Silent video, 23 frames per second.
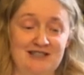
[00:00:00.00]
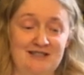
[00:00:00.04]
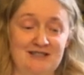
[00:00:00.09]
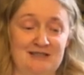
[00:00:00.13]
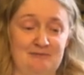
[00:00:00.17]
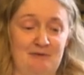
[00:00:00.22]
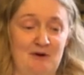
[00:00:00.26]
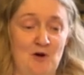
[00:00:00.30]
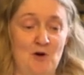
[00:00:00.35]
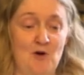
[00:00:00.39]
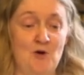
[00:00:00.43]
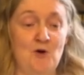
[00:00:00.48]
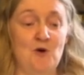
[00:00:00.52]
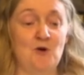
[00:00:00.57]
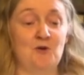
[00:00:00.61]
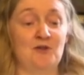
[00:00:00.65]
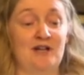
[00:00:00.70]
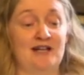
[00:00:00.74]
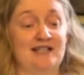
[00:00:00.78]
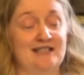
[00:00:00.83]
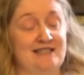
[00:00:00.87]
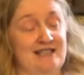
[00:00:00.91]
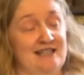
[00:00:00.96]
despite all
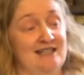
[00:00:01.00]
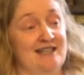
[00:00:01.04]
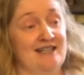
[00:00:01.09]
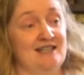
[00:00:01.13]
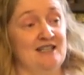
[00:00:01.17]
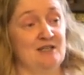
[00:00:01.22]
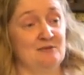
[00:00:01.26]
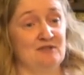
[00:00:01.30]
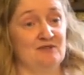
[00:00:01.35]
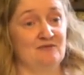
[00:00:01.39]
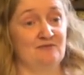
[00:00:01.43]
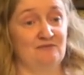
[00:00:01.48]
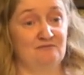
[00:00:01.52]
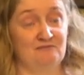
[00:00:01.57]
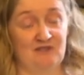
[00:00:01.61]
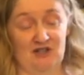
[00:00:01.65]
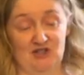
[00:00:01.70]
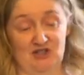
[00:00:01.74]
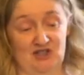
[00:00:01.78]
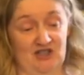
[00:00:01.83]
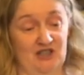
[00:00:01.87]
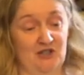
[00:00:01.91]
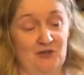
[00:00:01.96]
that digging, there was
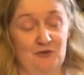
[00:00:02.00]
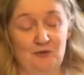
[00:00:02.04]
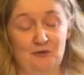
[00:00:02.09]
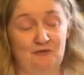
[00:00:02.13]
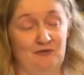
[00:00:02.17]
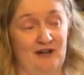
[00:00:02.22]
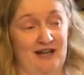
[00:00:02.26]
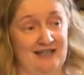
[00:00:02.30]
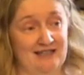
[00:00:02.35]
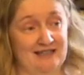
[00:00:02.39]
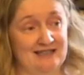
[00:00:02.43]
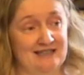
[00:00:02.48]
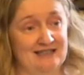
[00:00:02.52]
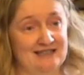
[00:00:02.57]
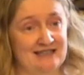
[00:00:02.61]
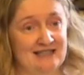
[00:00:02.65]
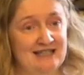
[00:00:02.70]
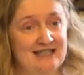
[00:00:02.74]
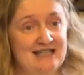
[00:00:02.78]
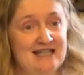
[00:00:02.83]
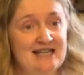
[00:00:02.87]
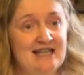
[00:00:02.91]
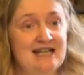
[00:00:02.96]
virtually no finds.
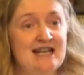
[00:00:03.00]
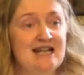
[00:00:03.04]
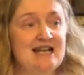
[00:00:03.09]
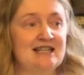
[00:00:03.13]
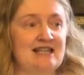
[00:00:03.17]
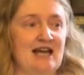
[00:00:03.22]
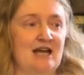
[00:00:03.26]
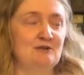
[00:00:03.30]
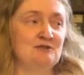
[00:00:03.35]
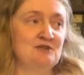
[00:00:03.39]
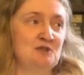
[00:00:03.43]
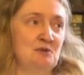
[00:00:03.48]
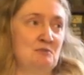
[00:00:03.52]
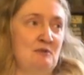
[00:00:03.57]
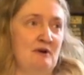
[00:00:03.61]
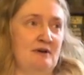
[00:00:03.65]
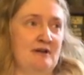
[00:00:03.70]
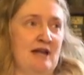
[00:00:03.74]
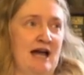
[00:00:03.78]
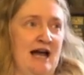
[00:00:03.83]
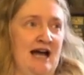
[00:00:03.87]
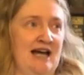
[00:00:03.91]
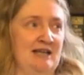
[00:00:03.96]
The outer
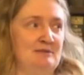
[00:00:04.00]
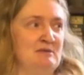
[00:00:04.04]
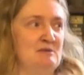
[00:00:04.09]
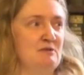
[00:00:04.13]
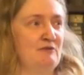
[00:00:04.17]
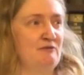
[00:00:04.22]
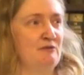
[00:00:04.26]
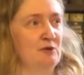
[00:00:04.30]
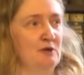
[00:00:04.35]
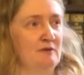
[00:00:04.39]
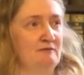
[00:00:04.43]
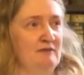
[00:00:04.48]
one had maybe four or